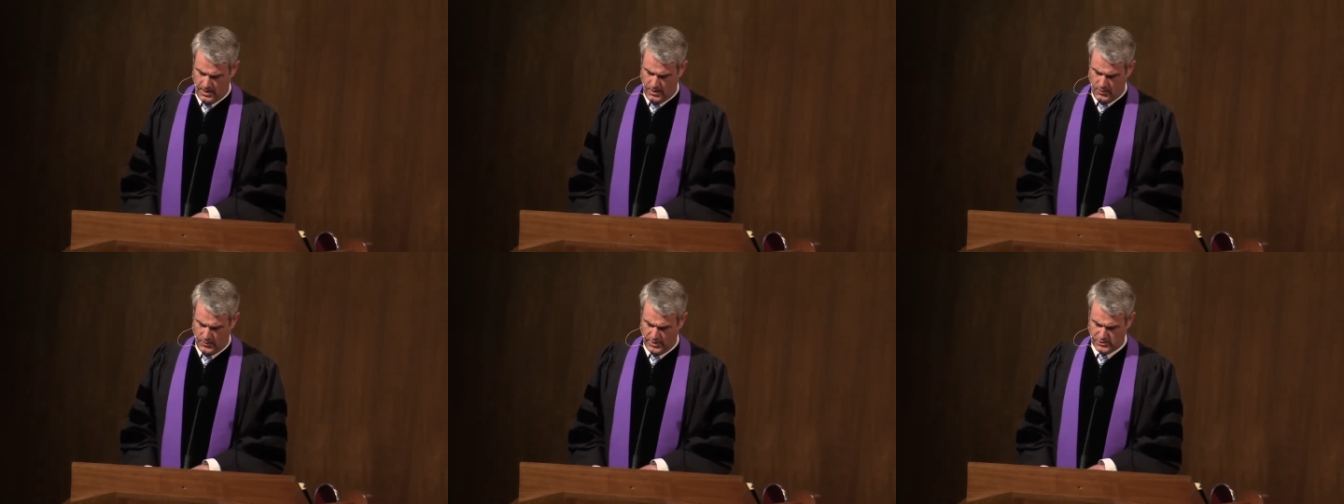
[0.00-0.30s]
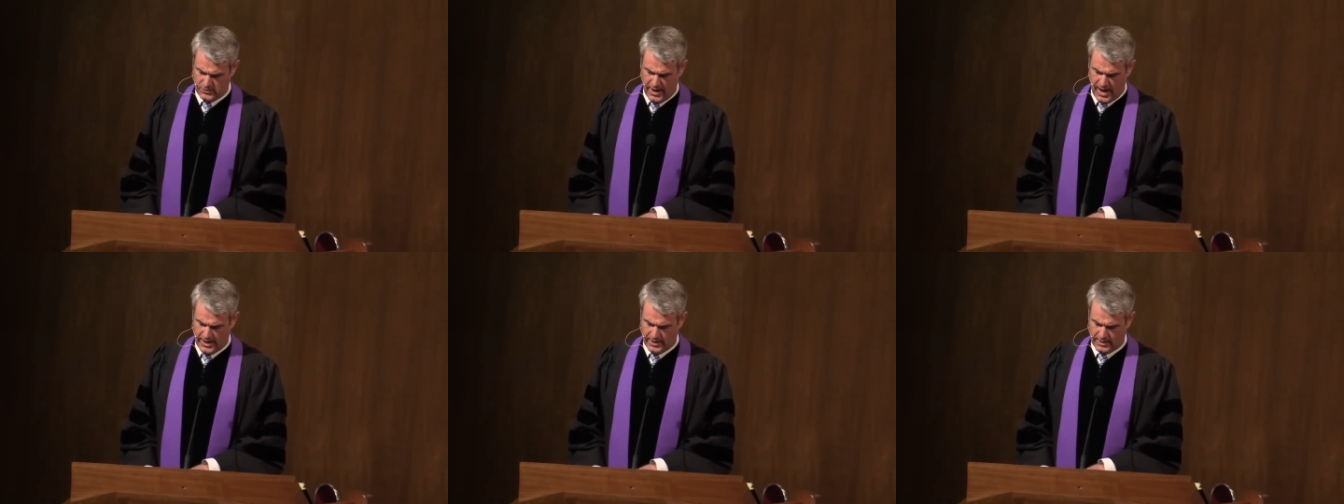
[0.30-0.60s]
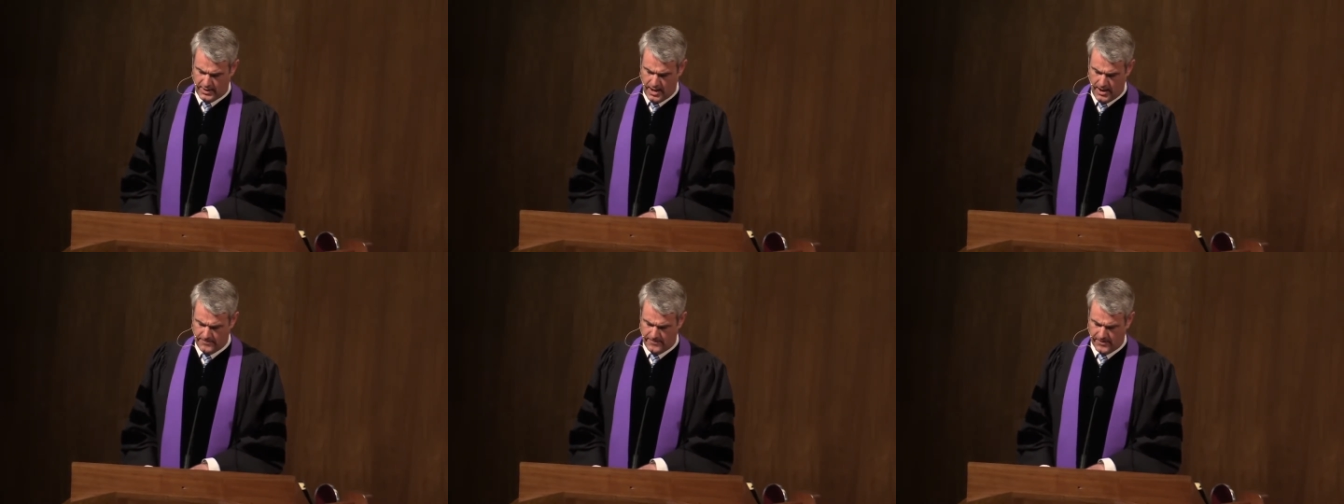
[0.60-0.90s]
We try to
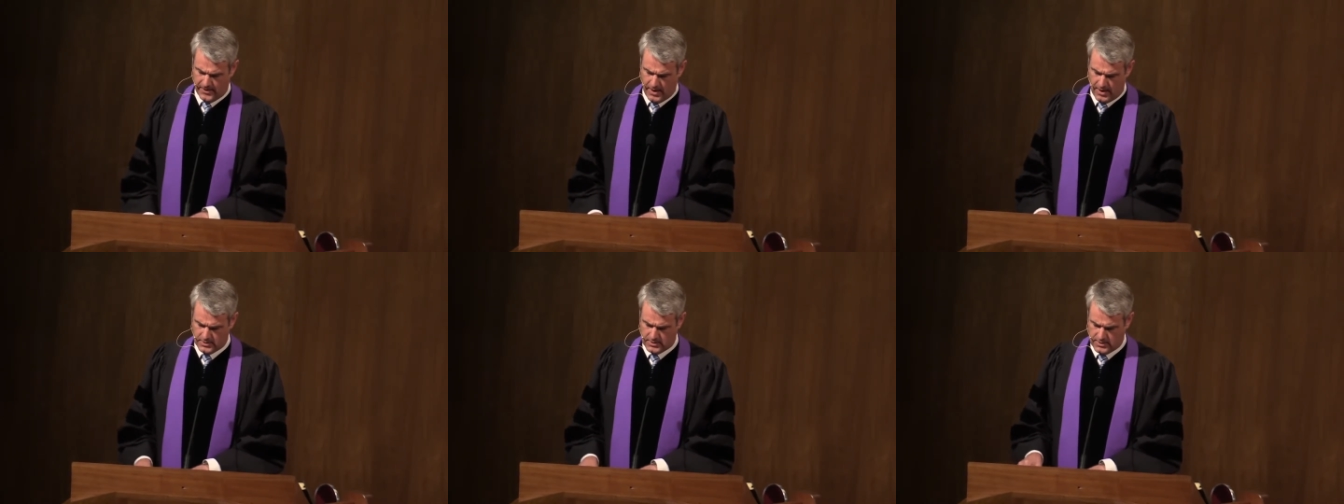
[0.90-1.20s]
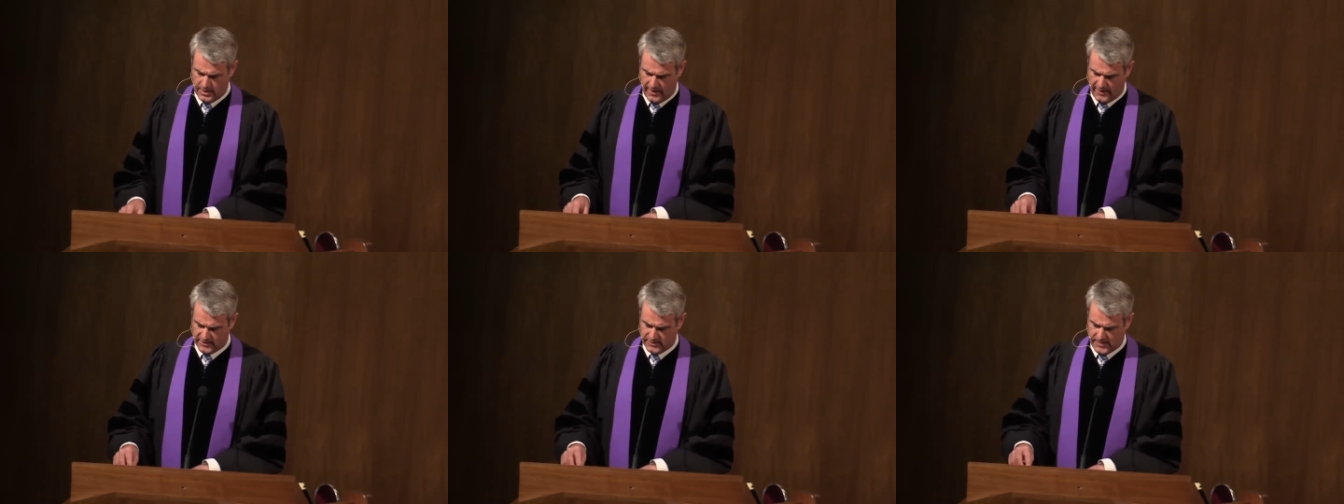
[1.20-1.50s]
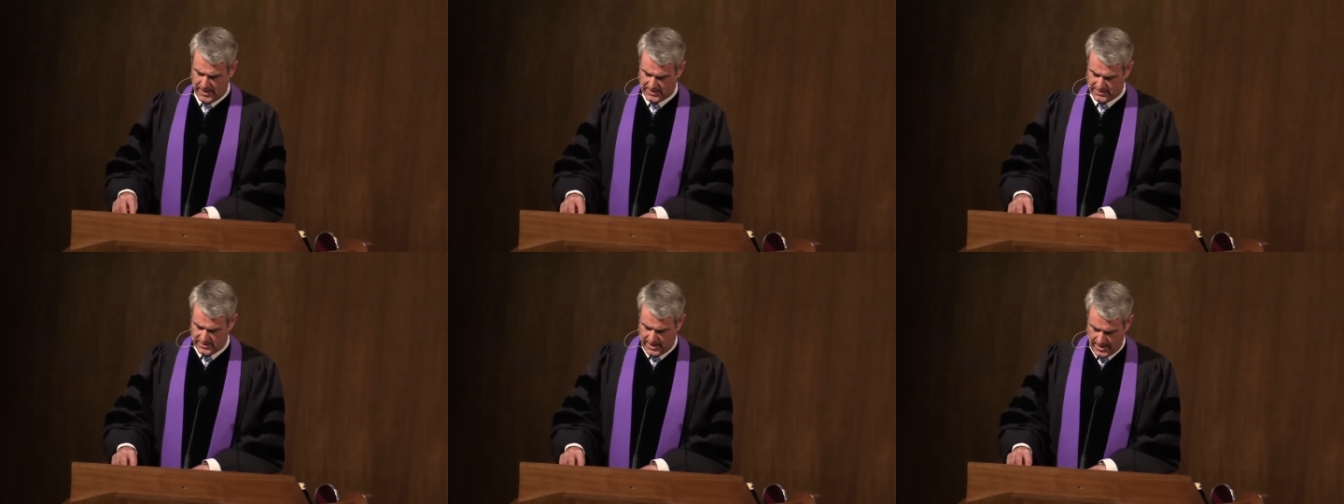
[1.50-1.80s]
comfort ourselves
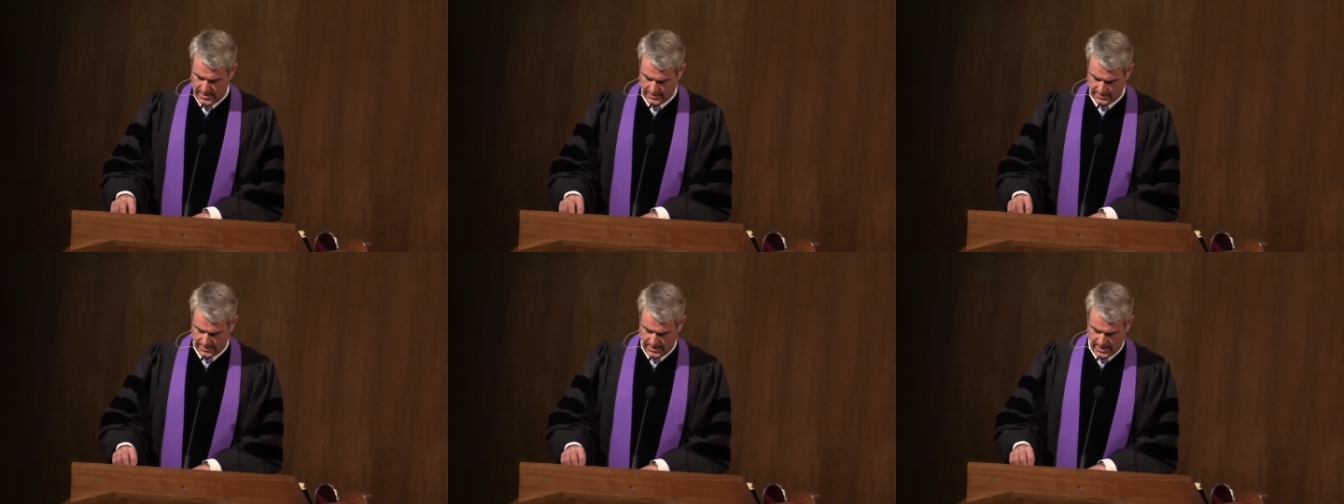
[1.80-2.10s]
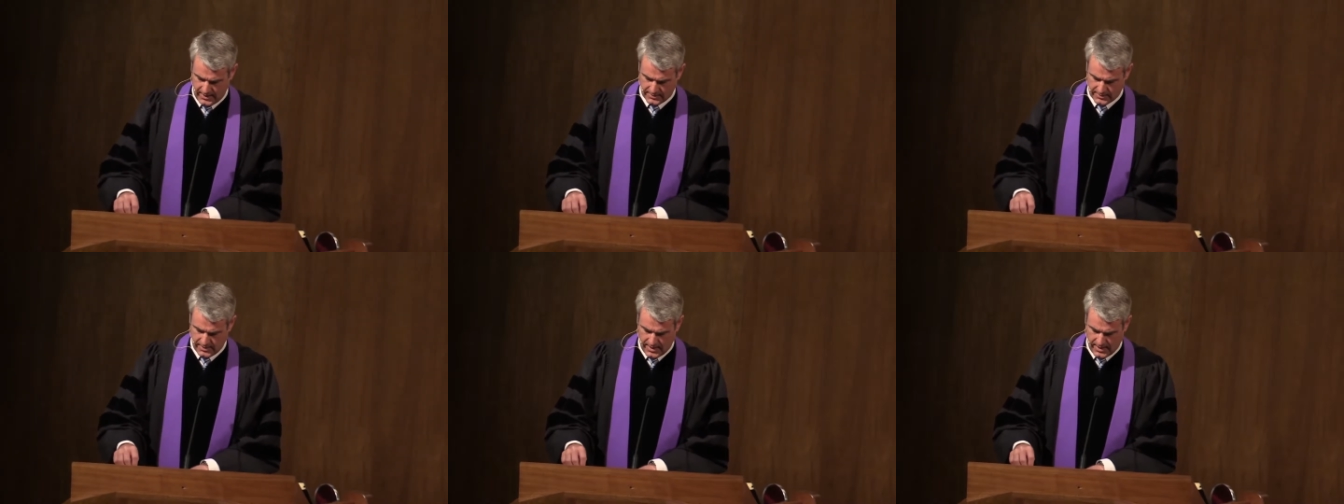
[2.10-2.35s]
by saying things